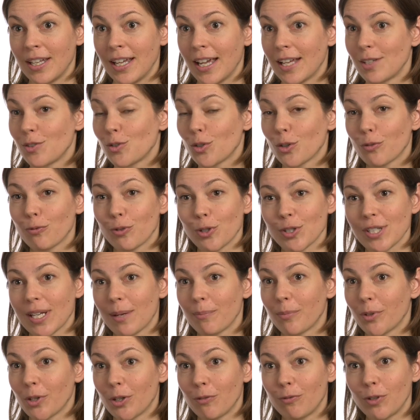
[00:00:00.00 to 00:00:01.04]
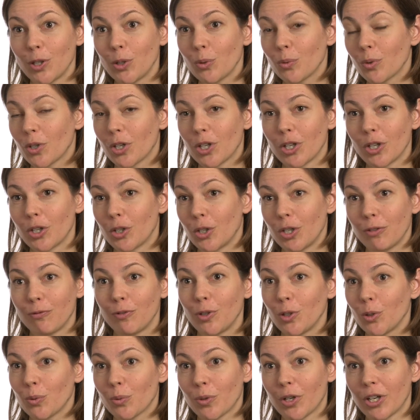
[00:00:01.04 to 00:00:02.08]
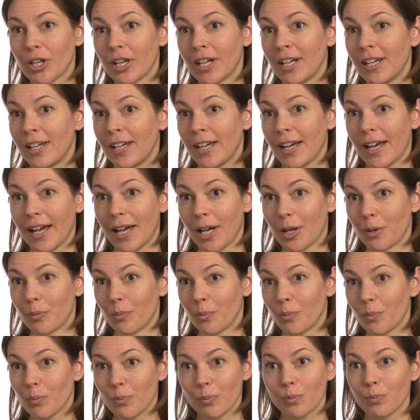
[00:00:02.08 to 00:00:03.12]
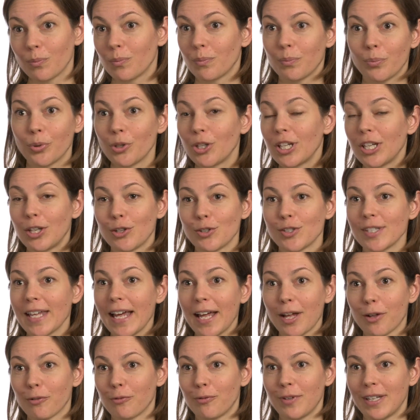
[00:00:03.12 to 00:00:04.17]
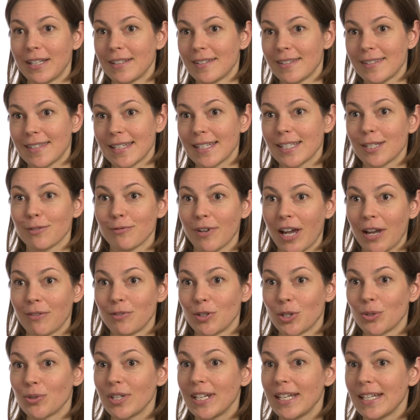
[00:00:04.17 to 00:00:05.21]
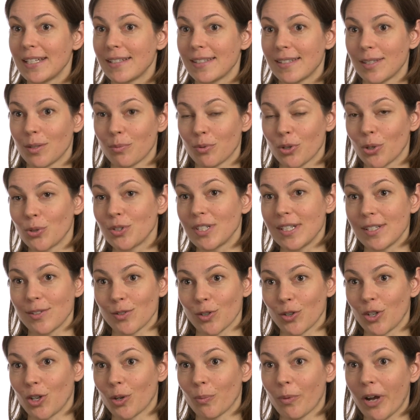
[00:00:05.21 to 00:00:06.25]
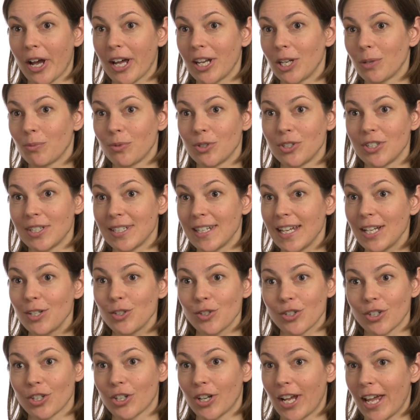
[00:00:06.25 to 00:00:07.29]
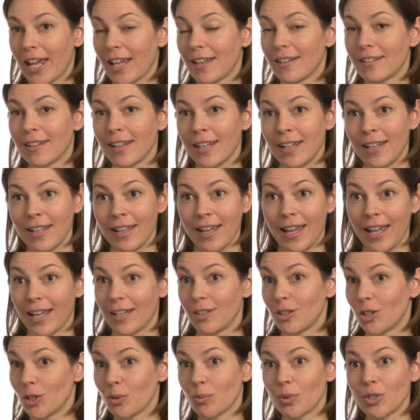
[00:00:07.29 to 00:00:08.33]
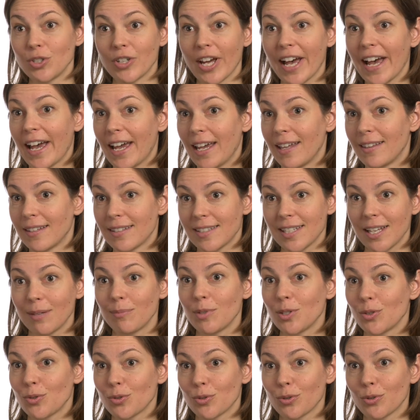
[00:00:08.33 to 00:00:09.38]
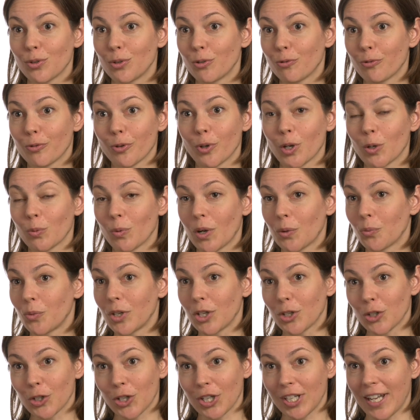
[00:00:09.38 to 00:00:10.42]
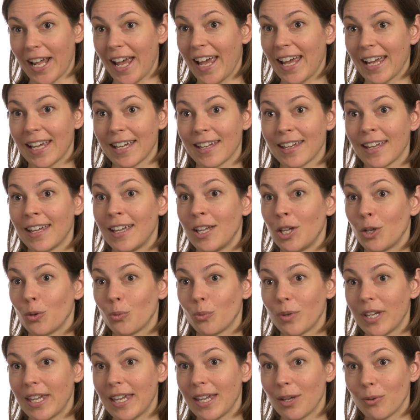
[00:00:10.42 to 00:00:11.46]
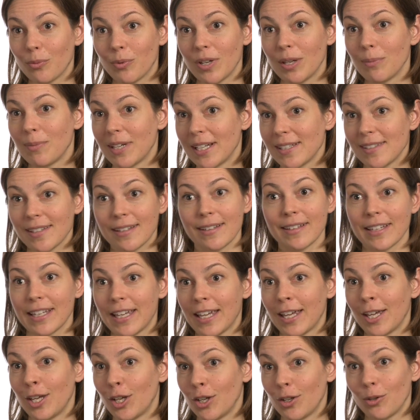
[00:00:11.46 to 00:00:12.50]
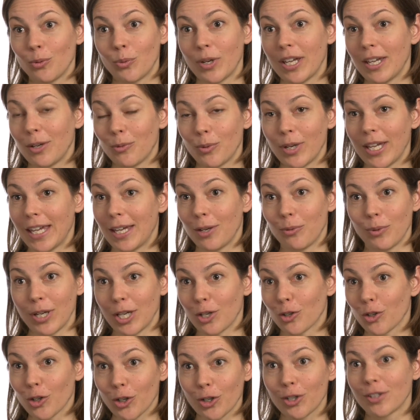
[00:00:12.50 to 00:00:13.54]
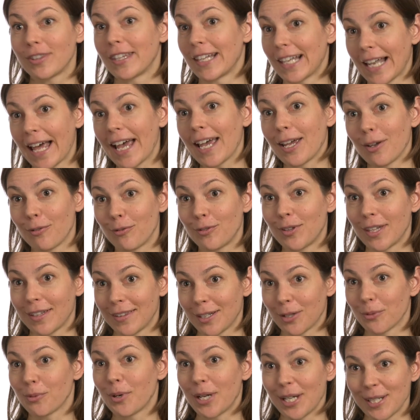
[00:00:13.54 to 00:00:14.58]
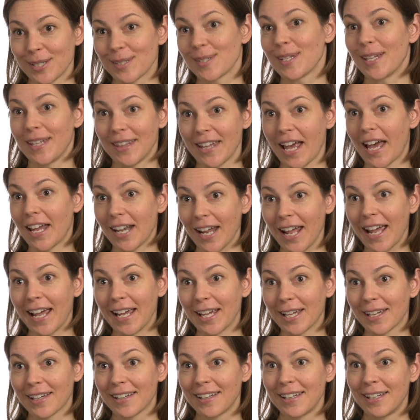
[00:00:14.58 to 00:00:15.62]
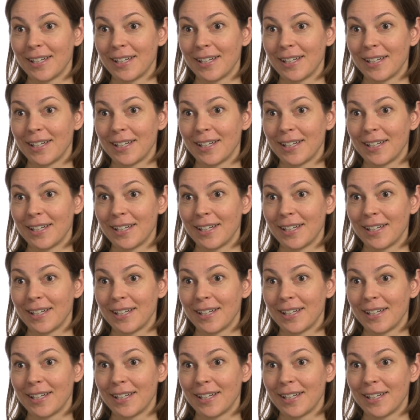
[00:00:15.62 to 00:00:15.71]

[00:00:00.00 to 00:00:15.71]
And so, for example, if you were putting yourself in 65 degrees, the proteins in your body would denature and you would die. The same is true for when we cook an egg. We basically cook the life that there was in that egg.